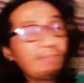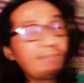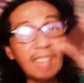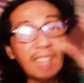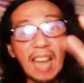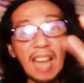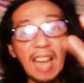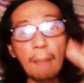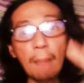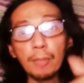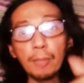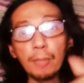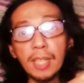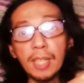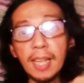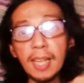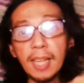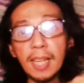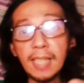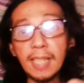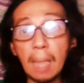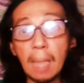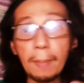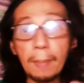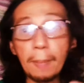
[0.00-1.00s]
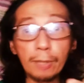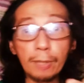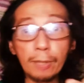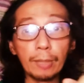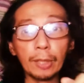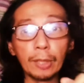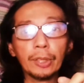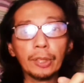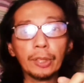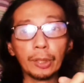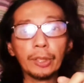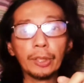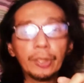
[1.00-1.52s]
tinapos nila sa
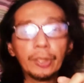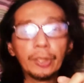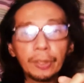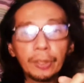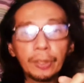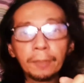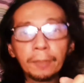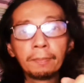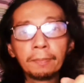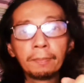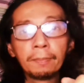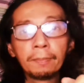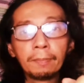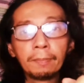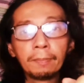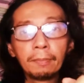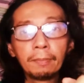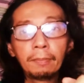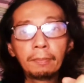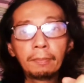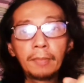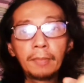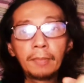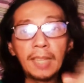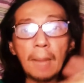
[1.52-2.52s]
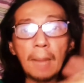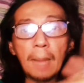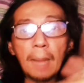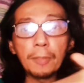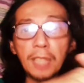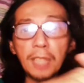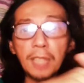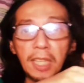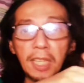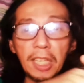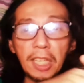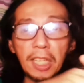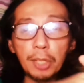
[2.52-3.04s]
episode na to.
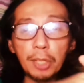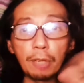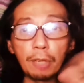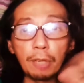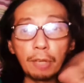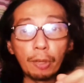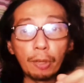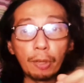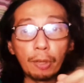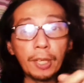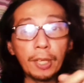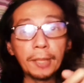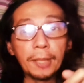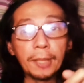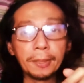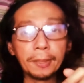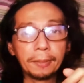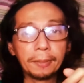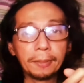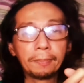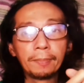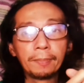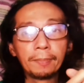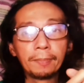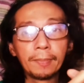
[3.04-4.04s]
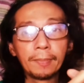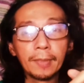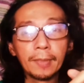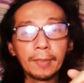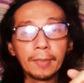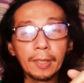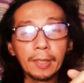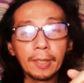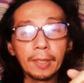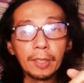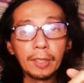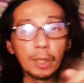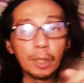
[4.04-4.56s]
Tinapos nila yung issue ni Roy na yon.
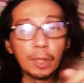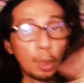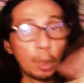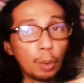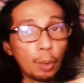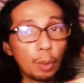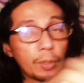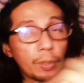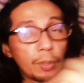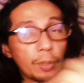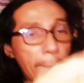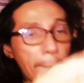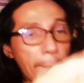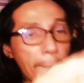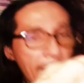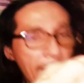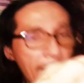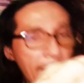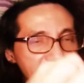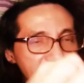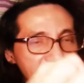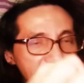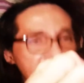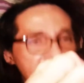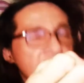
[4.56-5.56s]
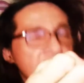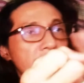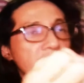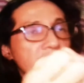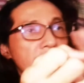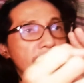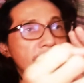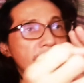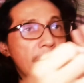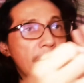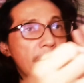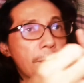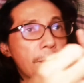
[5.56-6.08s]
So, the pace,
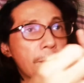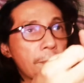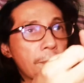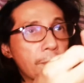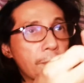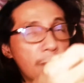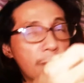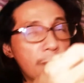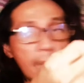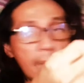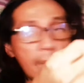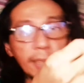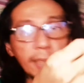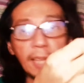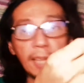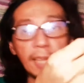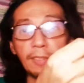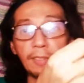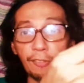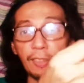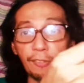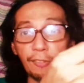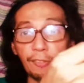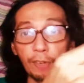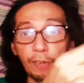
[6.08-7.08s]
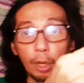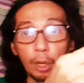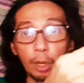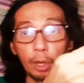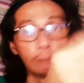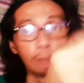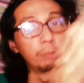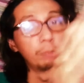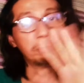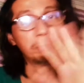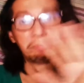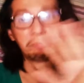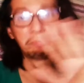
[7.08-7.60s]
the plot, and the
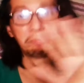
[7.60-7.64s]
flow,